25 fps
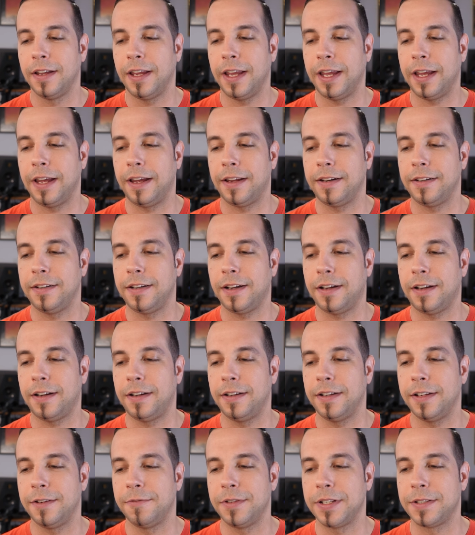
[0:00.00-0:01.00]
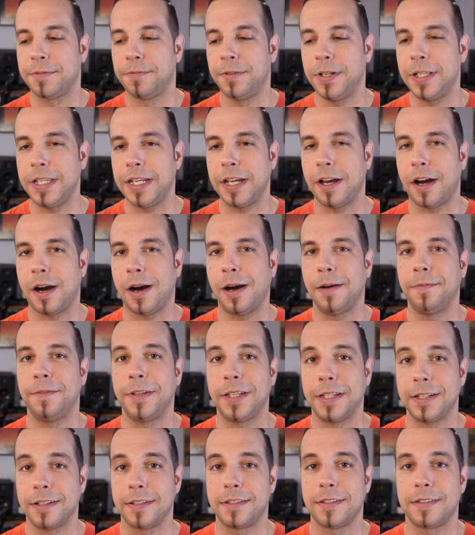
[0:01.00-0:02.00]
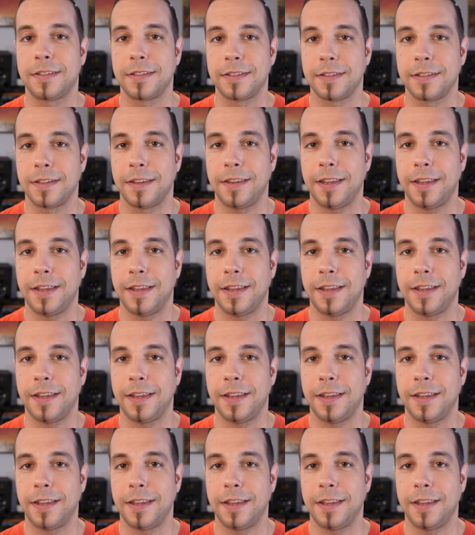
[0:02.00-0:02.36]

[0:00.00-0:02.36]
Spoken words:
And it was really obvious